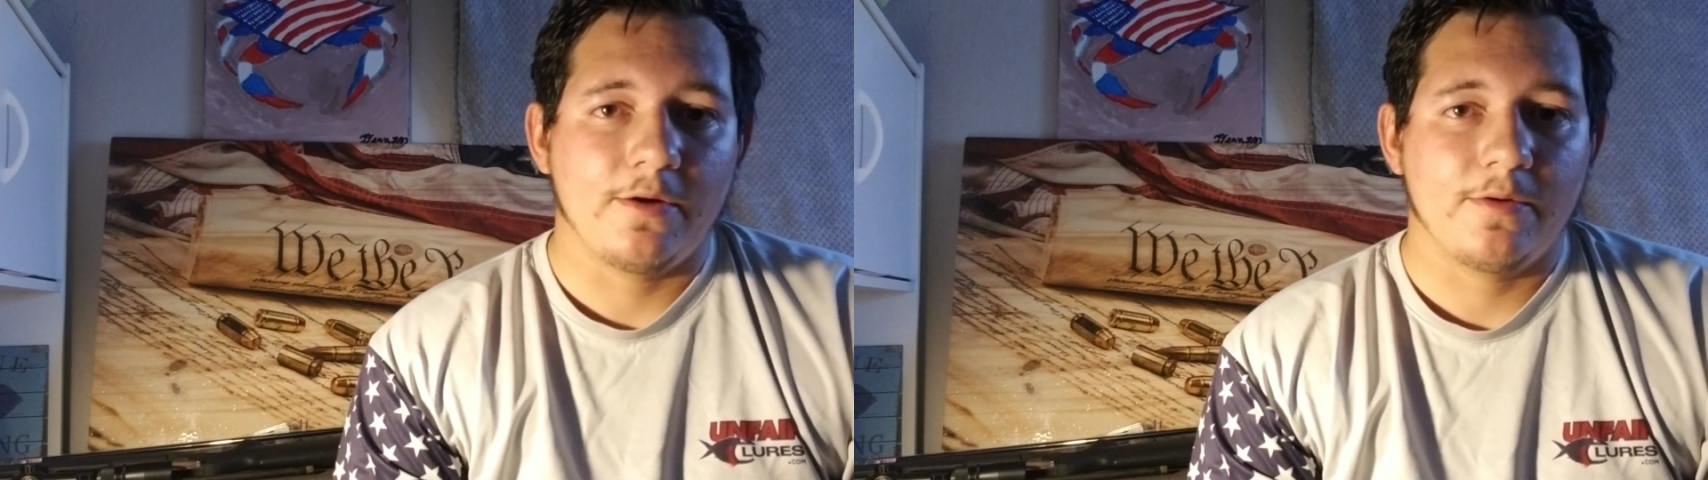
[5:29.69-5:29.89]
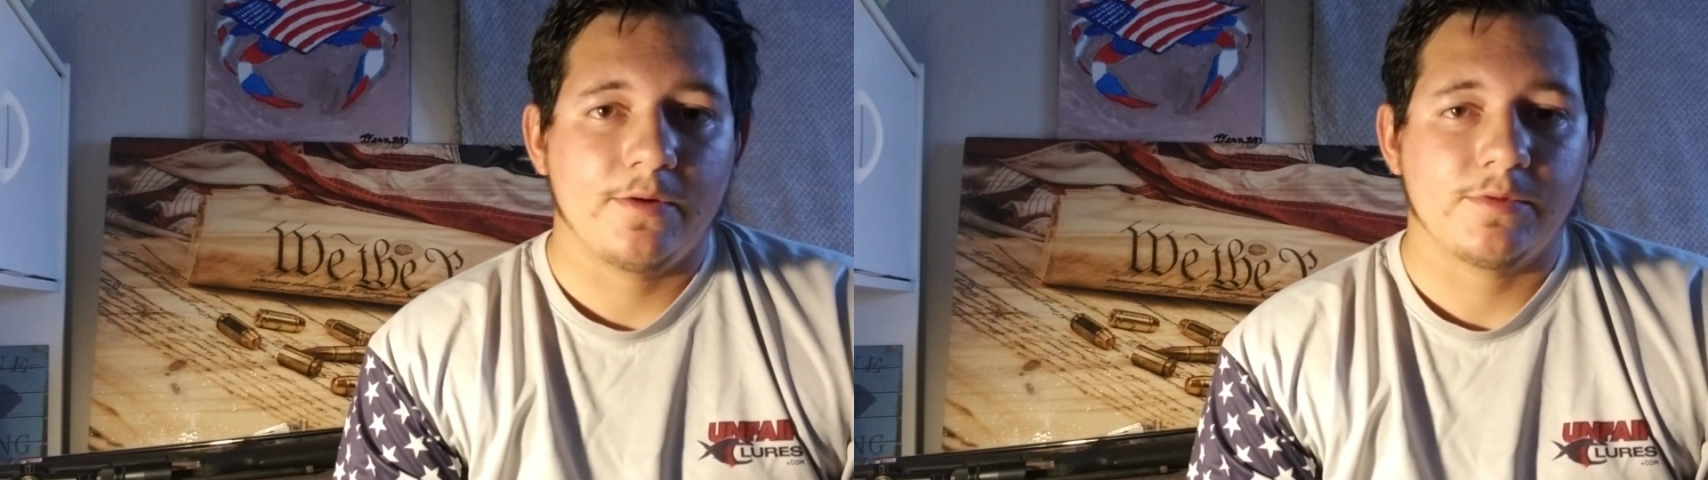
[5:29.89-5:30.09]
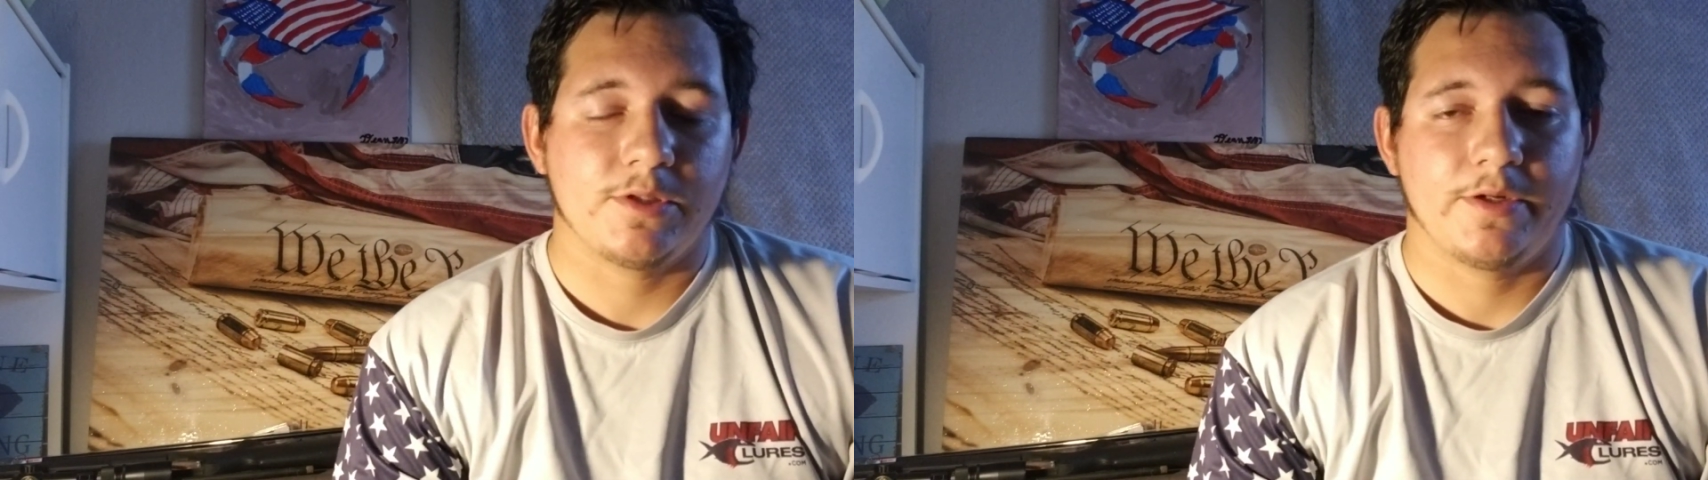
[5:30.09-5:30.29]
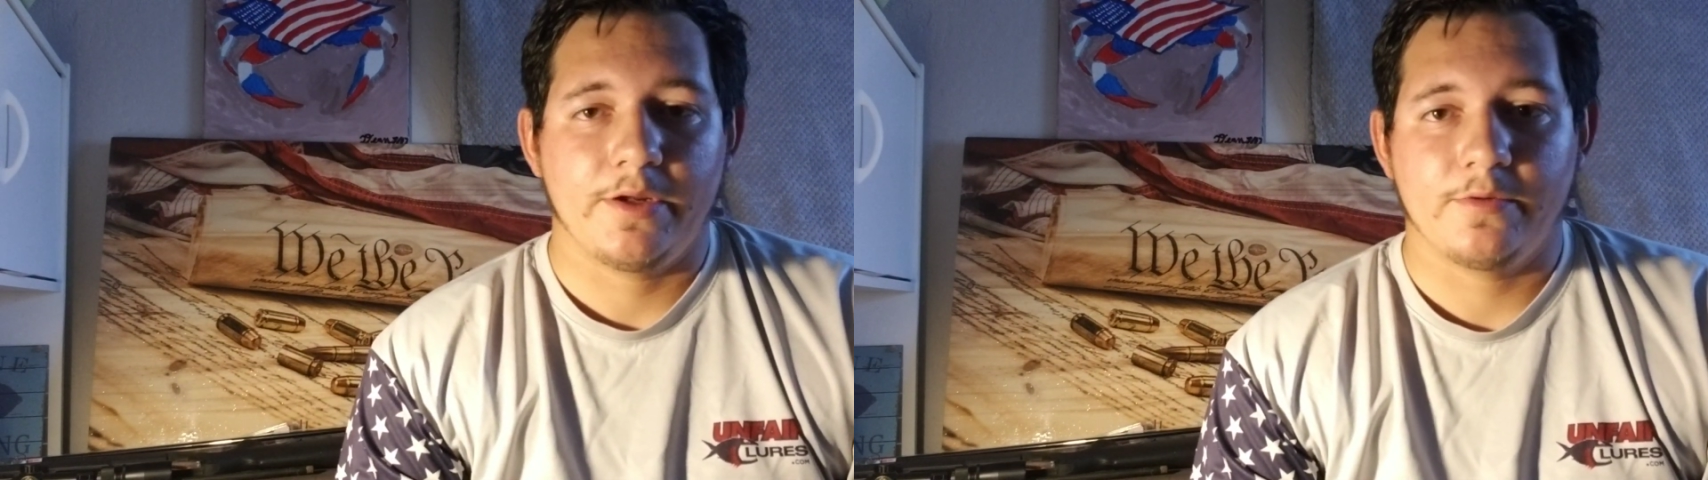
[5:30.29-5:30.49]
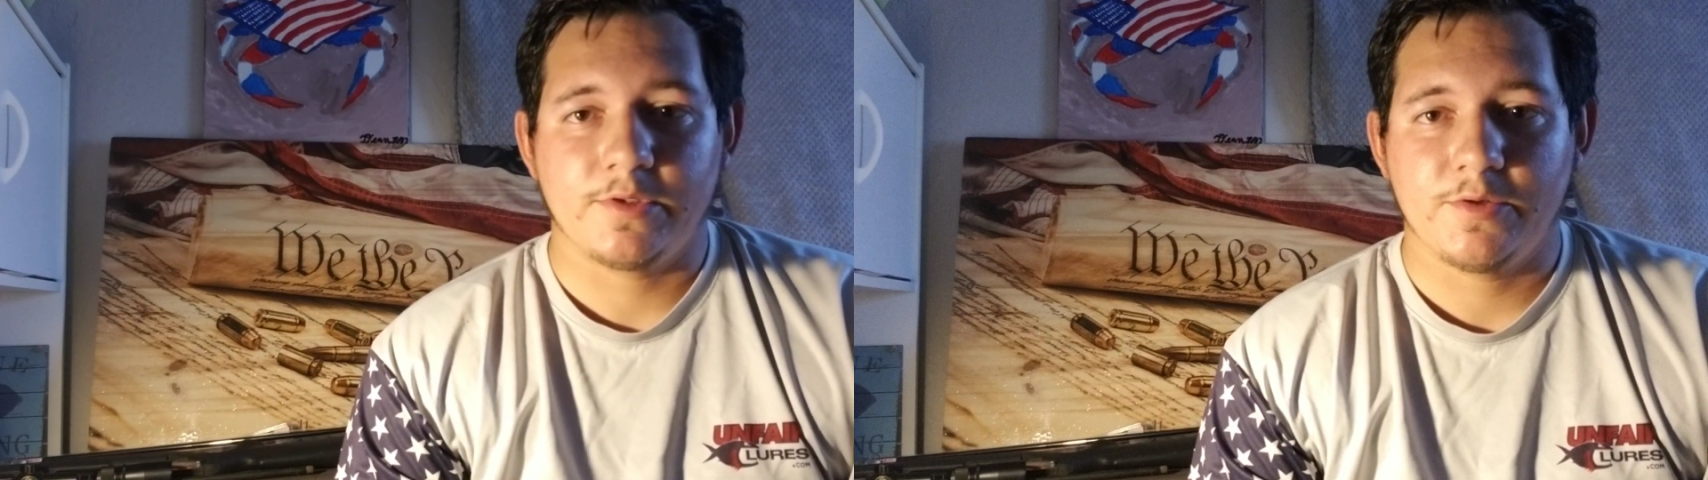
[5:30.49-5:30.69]
I was telling you I was
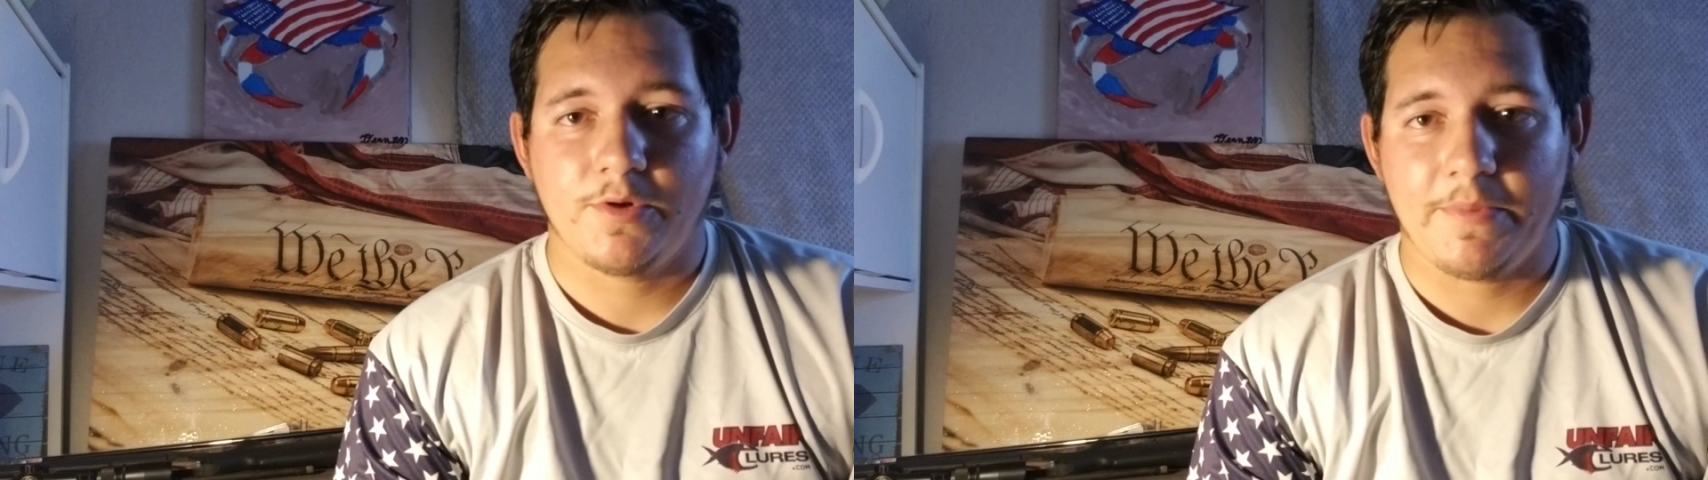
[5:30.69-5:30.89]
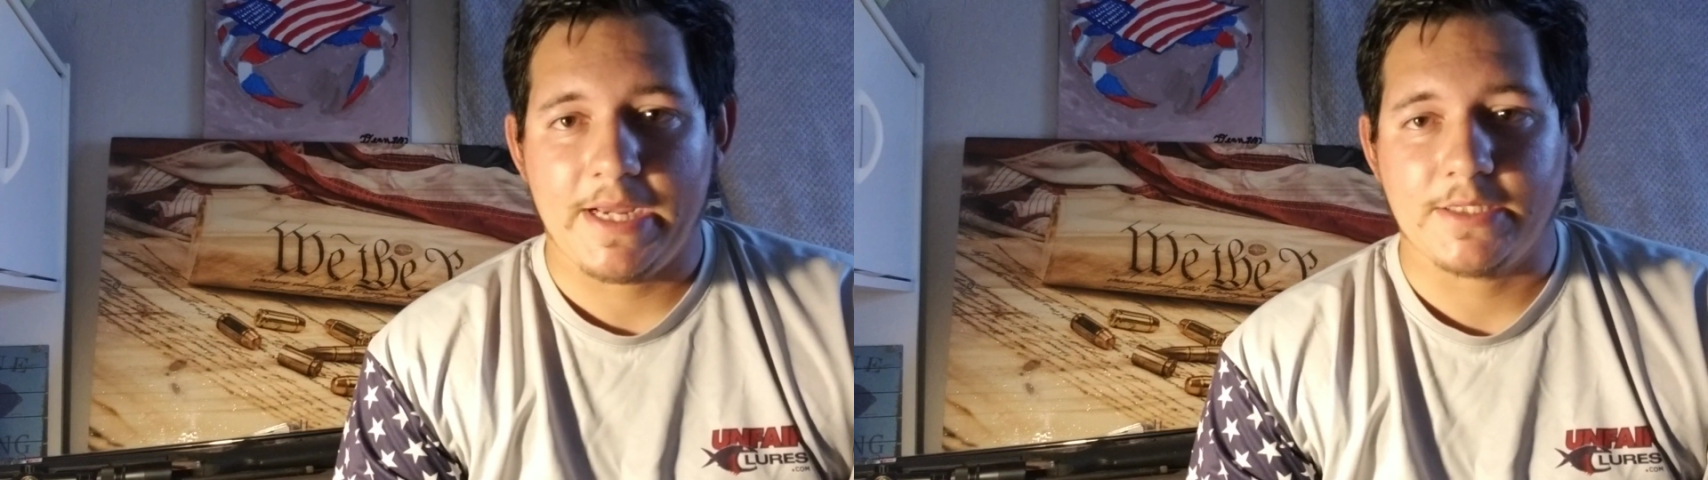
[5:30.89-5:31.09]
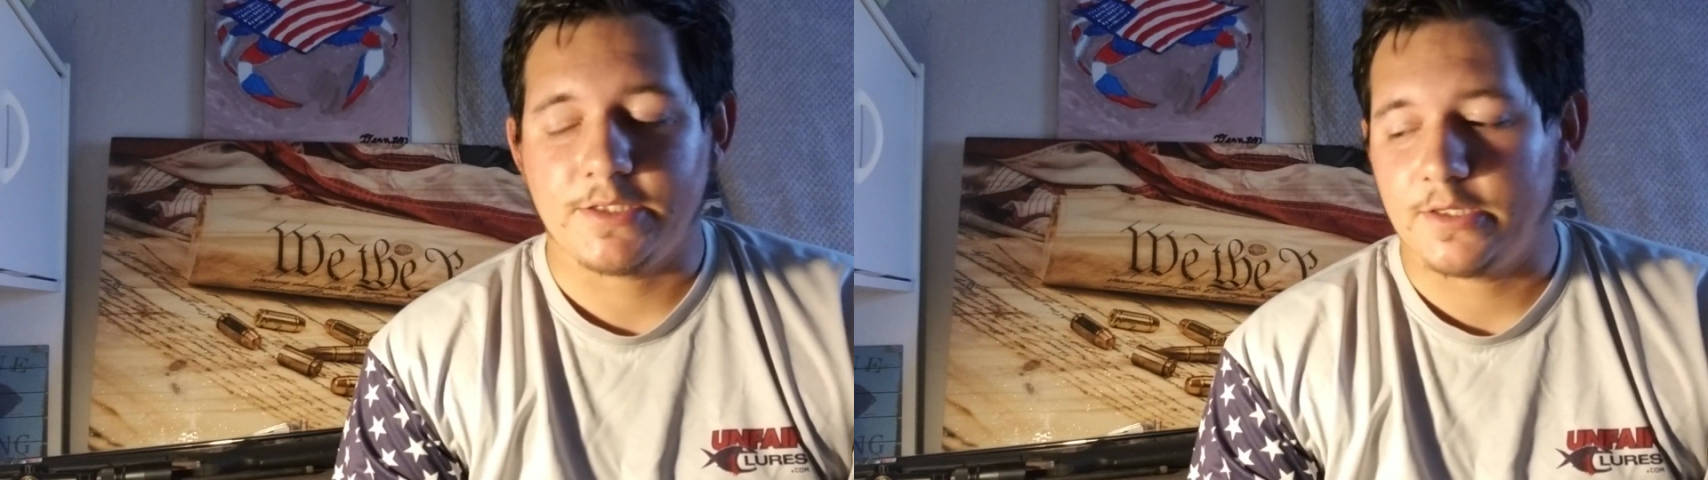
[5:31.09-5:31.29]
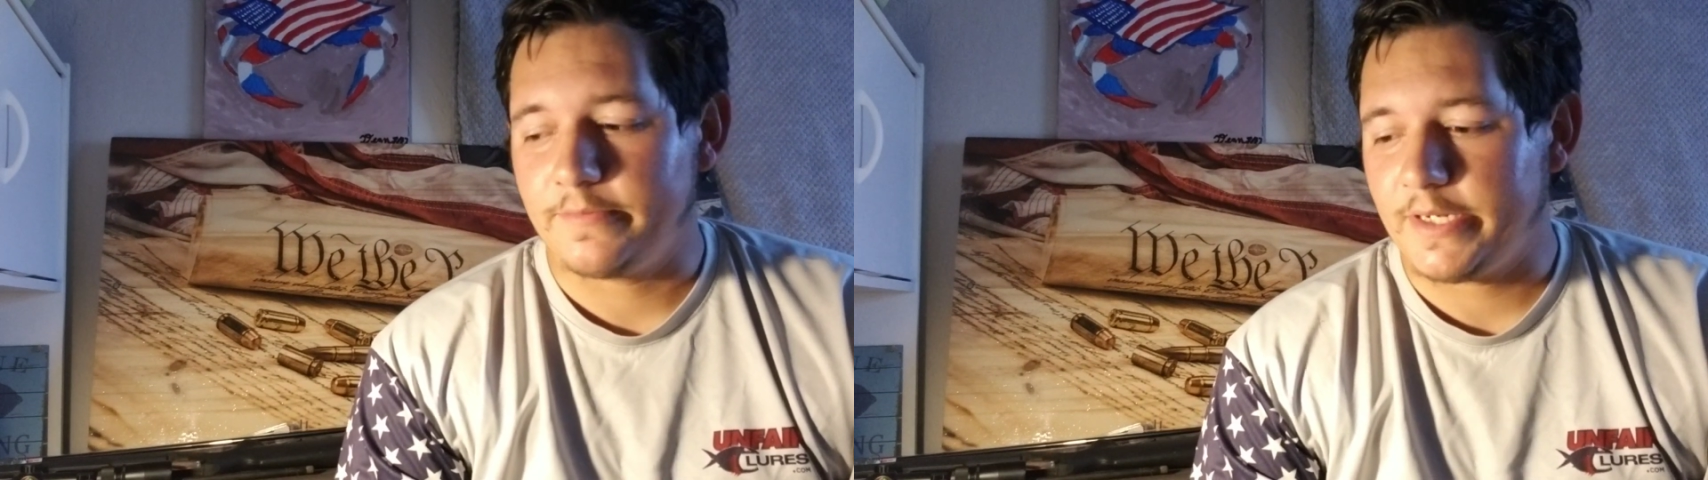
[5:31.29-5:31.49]
doing the bass tournament,